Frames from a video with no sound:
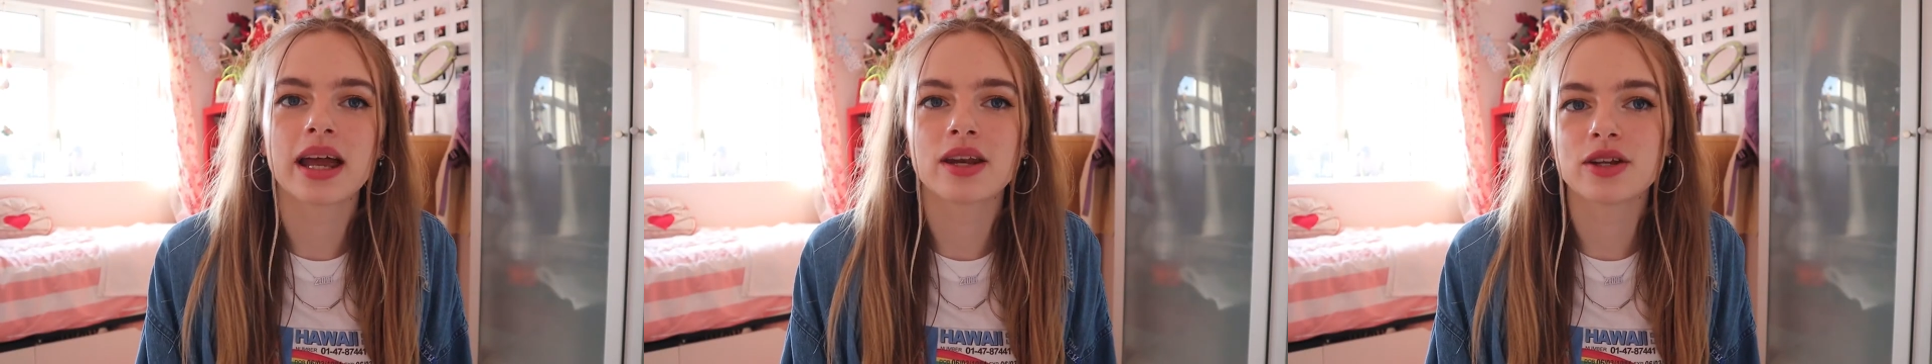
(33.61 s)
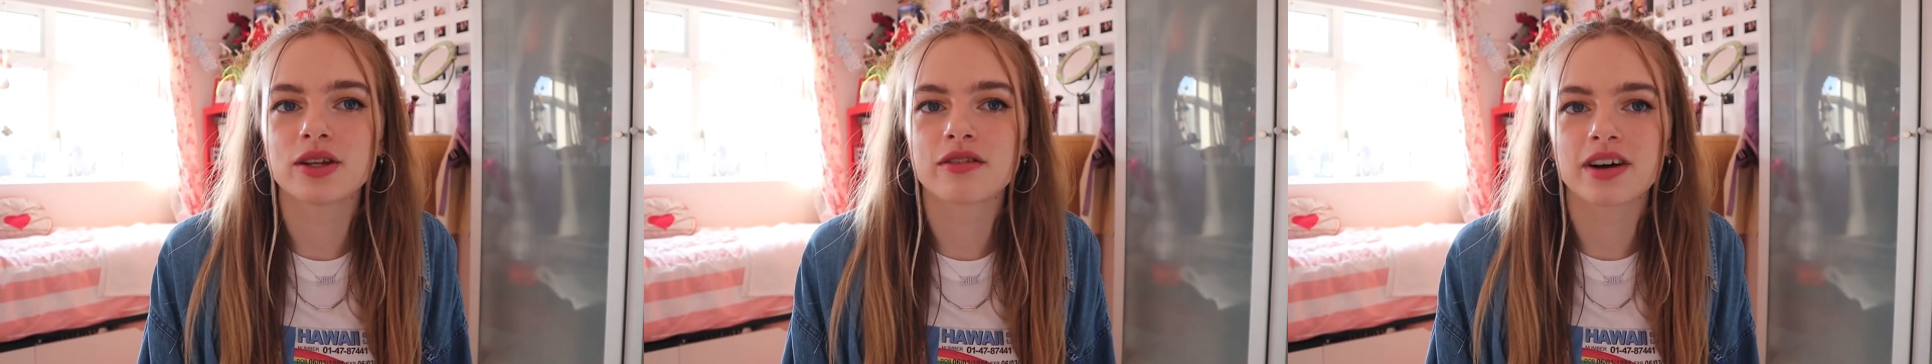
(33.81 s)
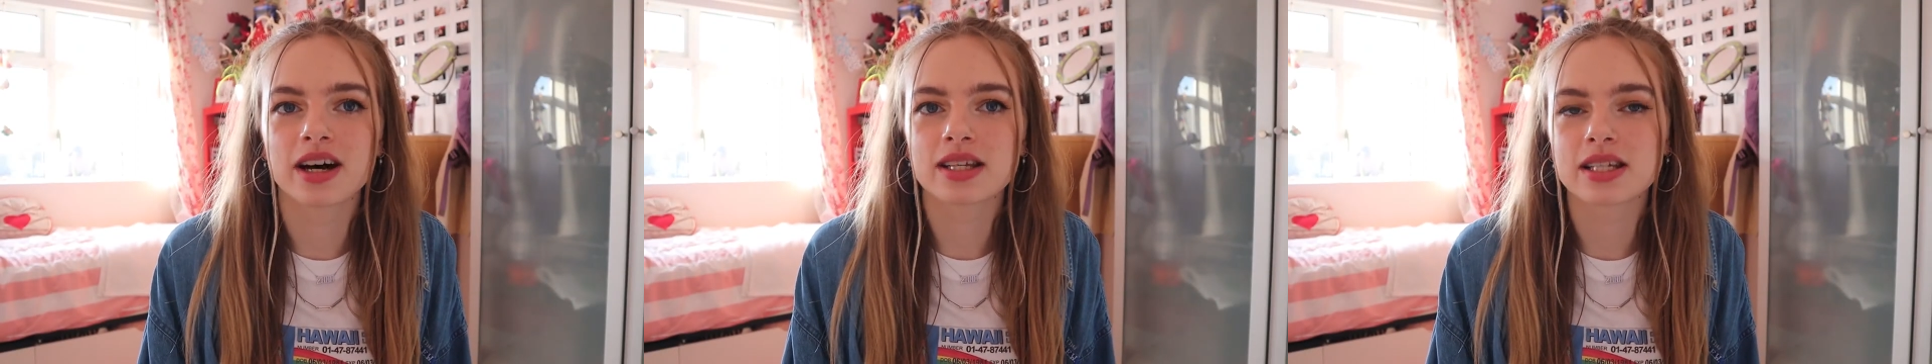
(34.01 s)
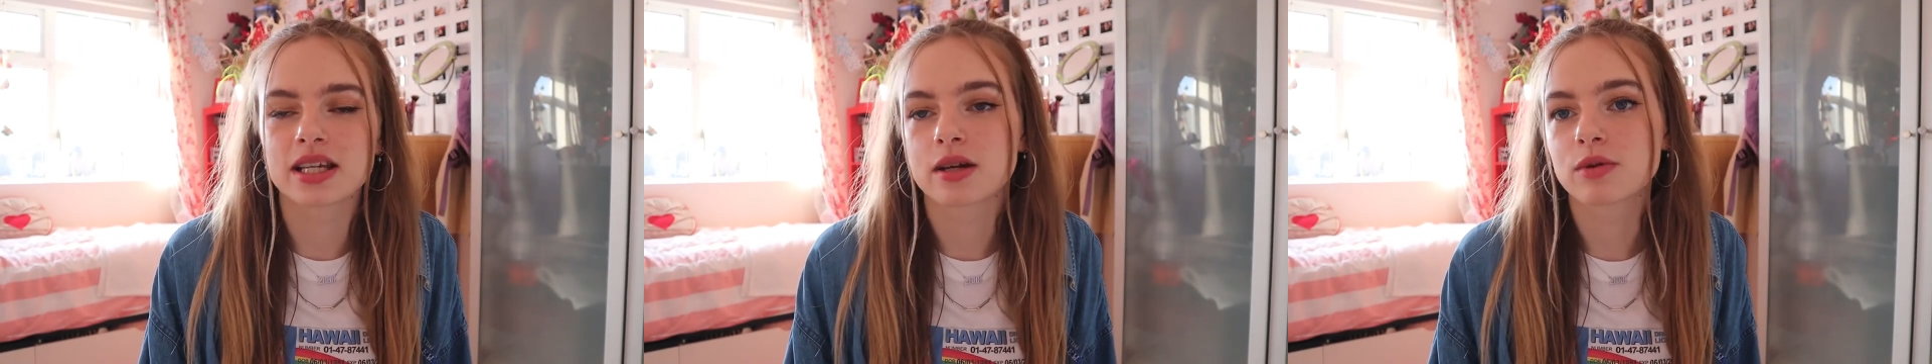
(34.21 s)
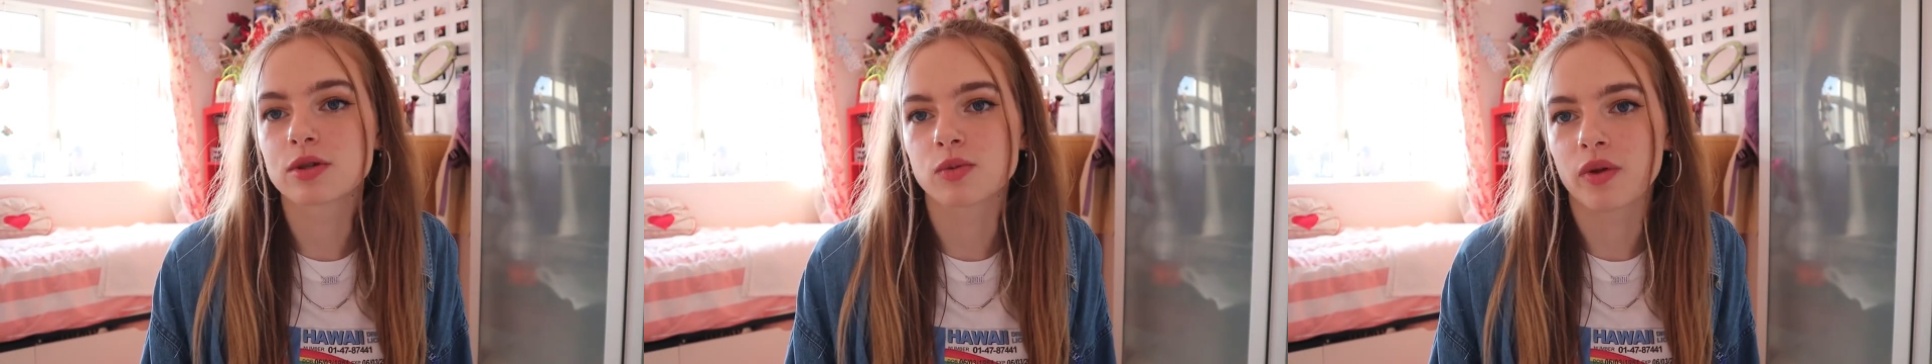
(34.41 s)
a
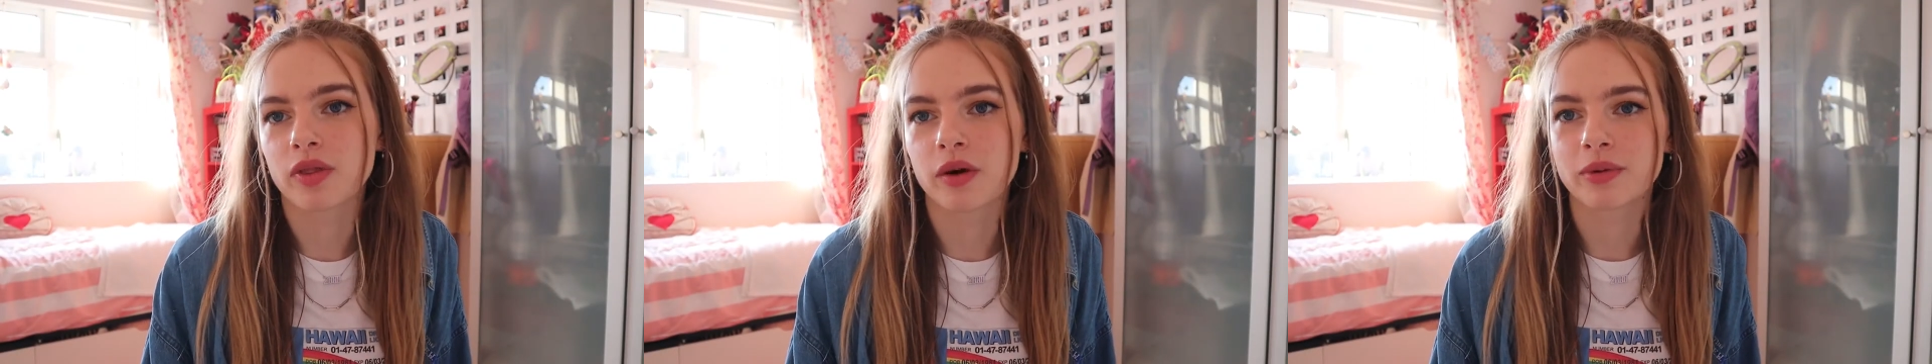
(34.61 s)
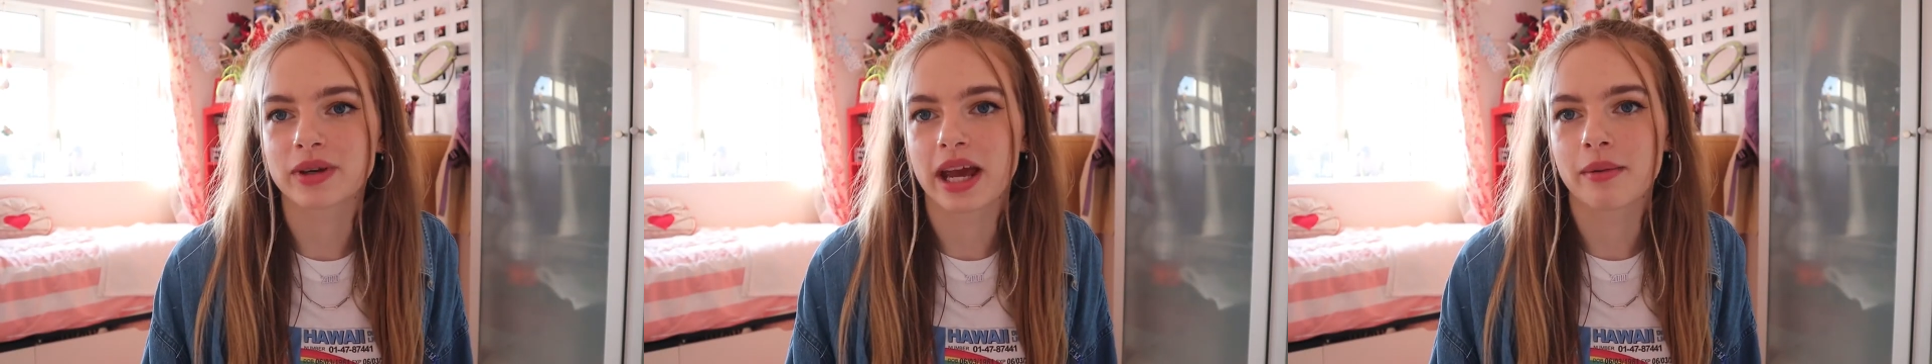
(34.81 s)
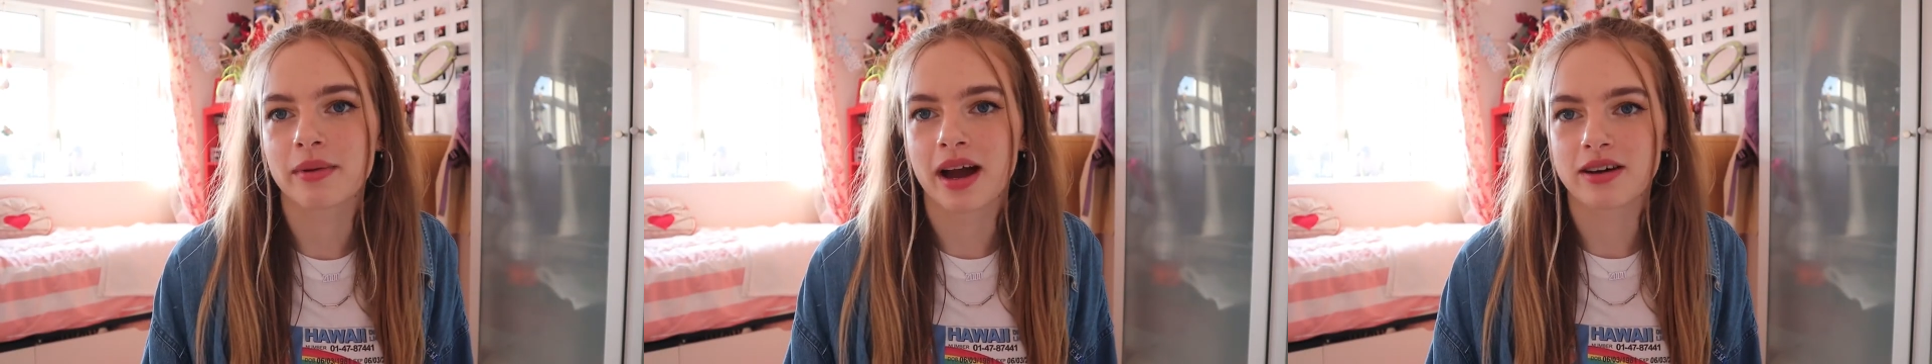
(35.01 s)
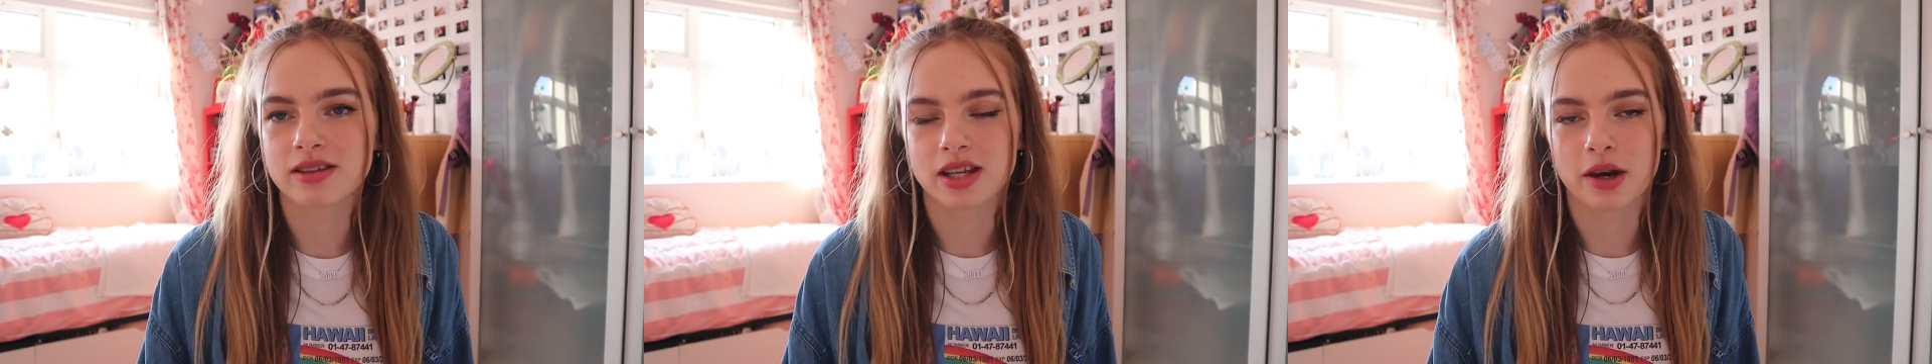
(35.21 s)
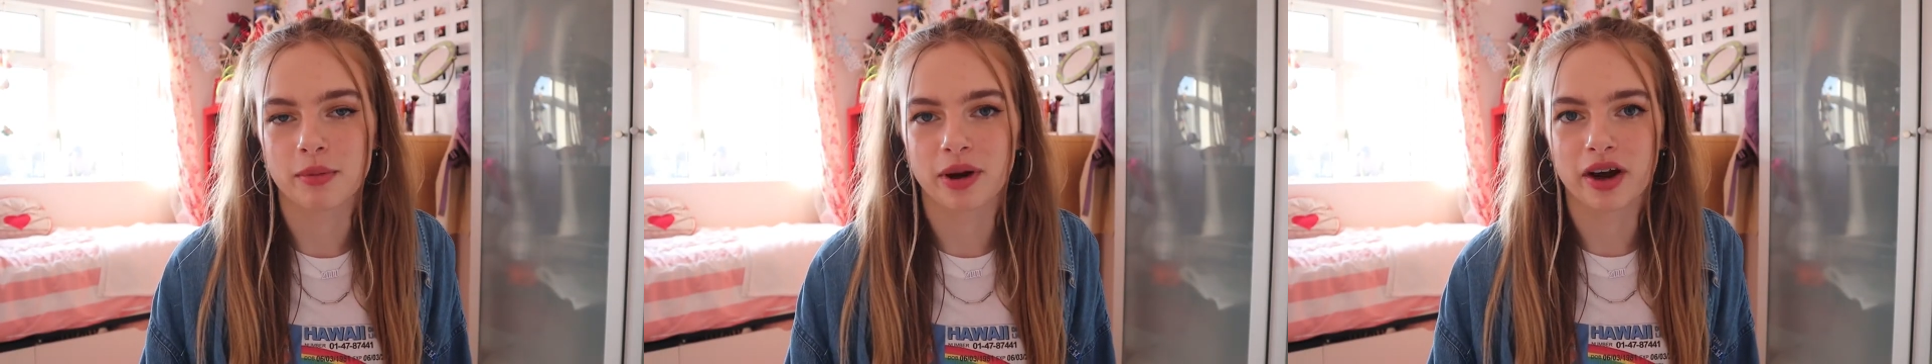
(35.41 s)
university was one that would get me
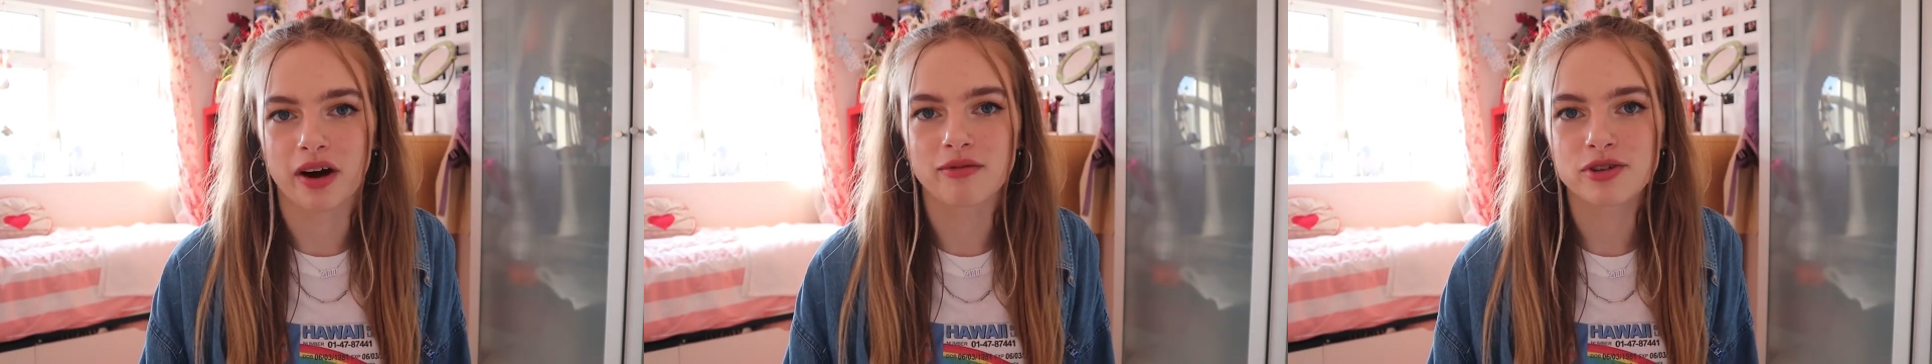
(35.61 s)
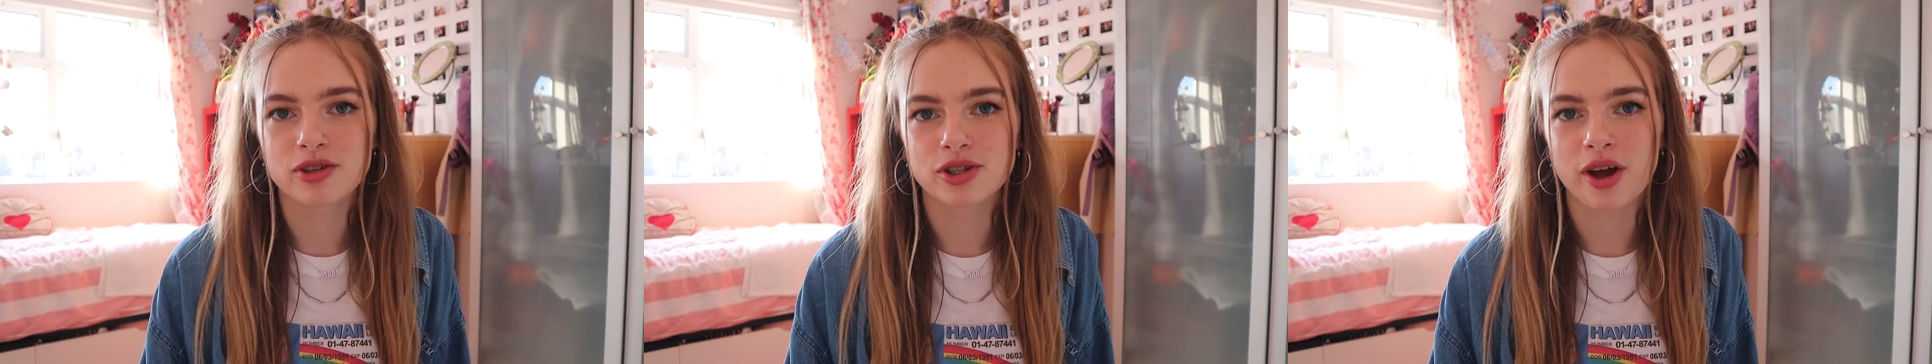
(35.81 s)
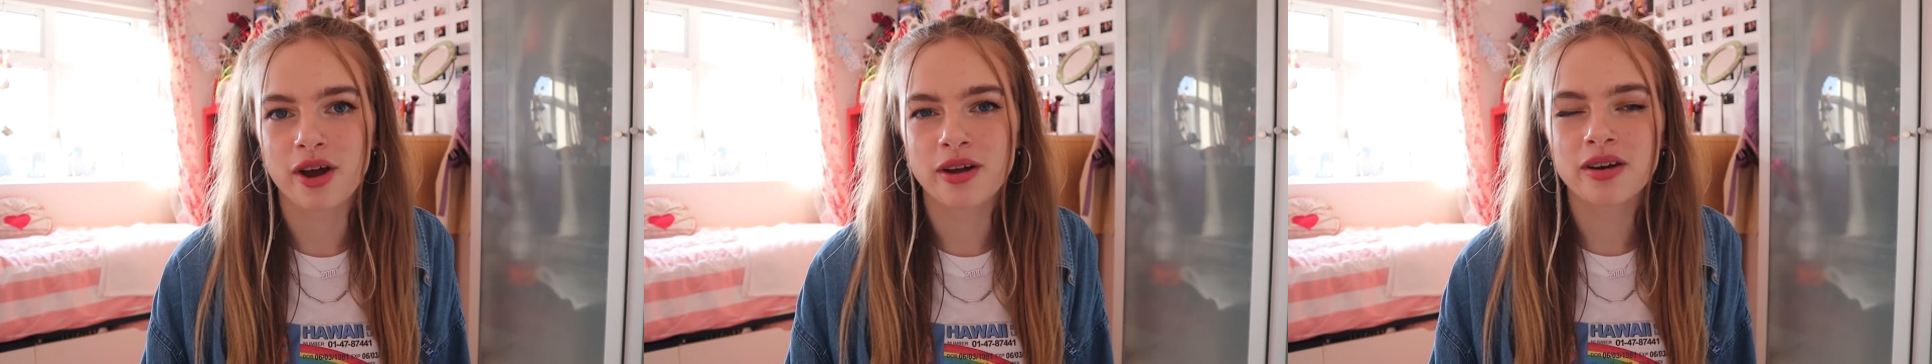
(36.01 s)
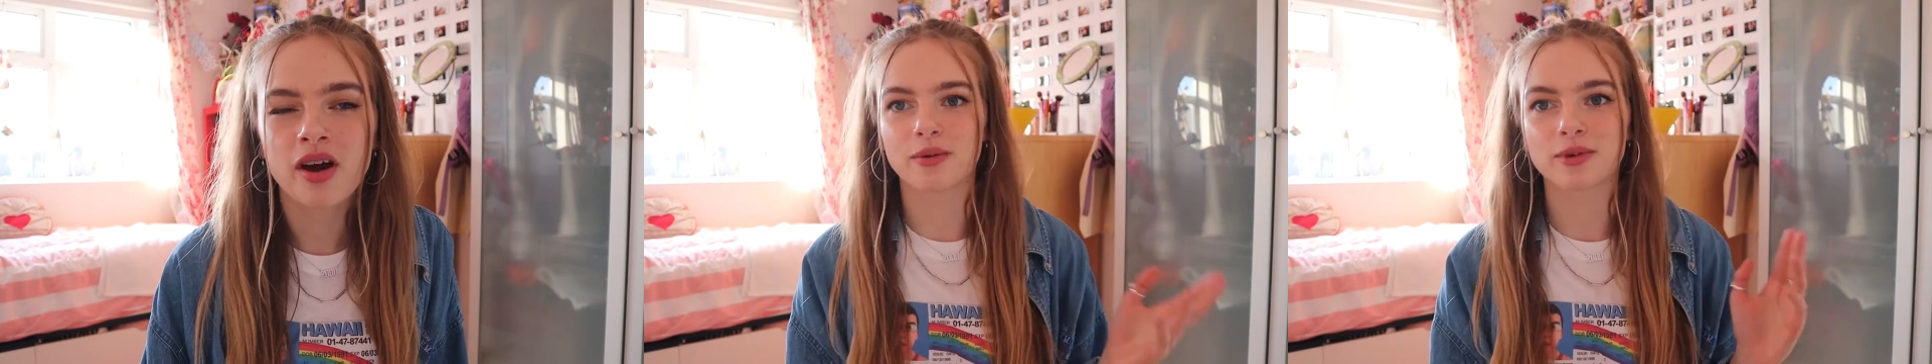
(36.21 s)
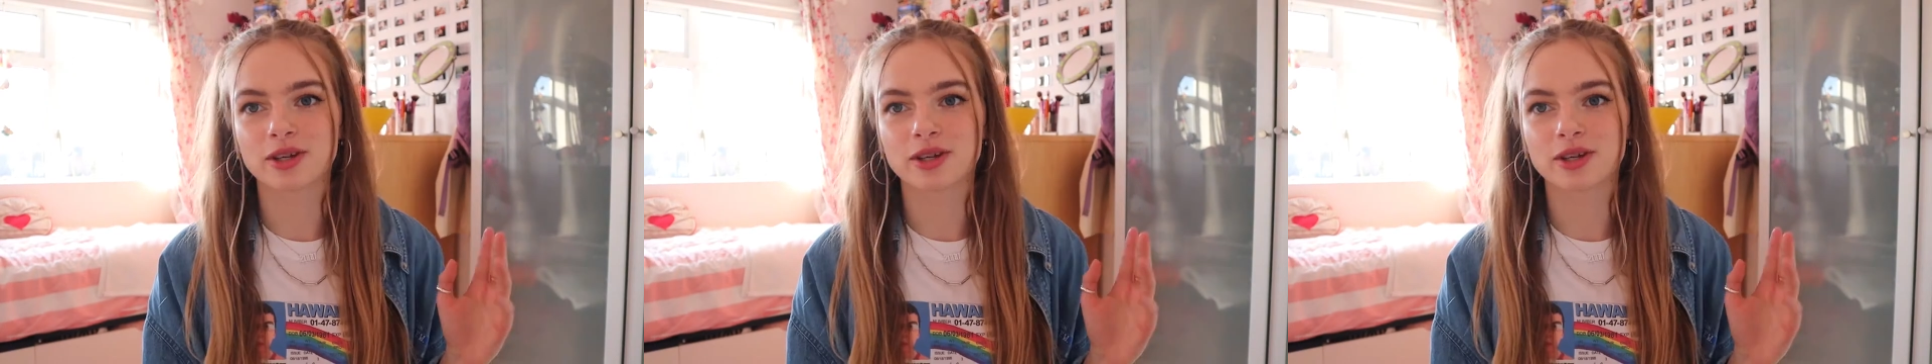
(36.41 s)
outside of my comfort zone,